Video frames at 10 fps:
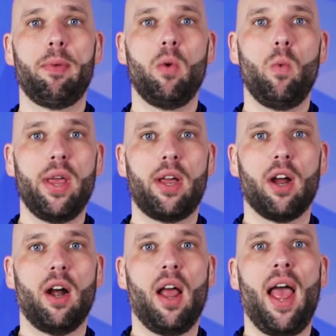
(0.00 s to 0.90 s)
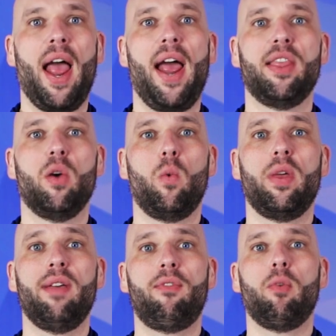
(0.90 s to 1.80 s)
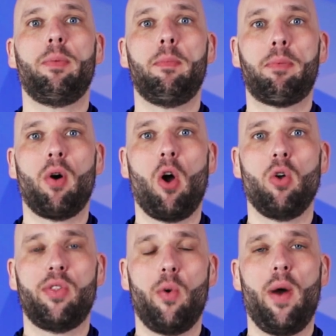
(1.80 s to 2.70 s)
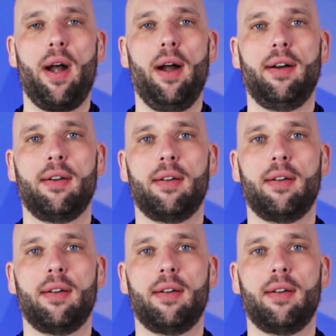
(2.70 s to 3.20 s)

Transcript: be weaker and the weave will be prone to wear.